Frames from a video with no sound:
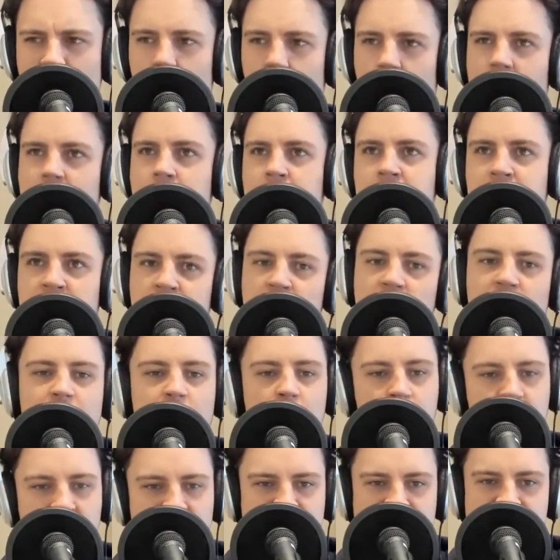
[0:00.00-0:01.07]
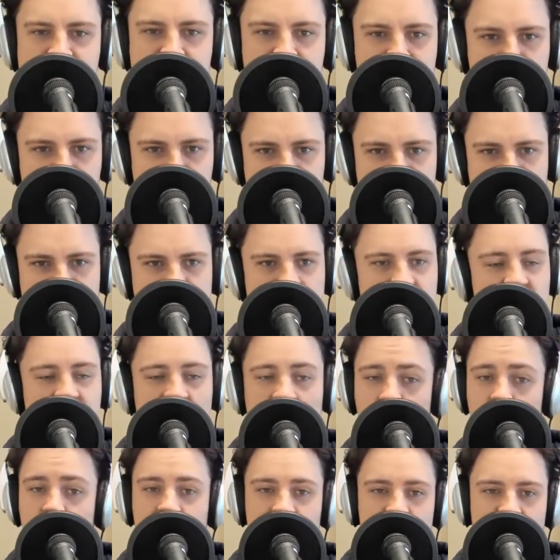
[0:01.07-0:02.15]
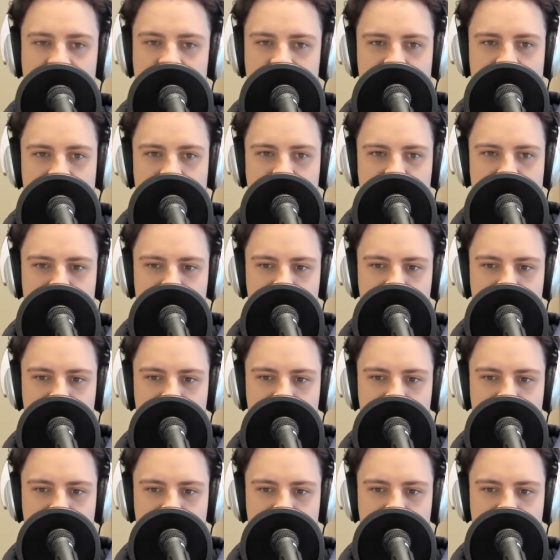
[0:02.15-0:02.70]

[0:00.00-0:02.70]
what a beautiful piece of music. You don't think that.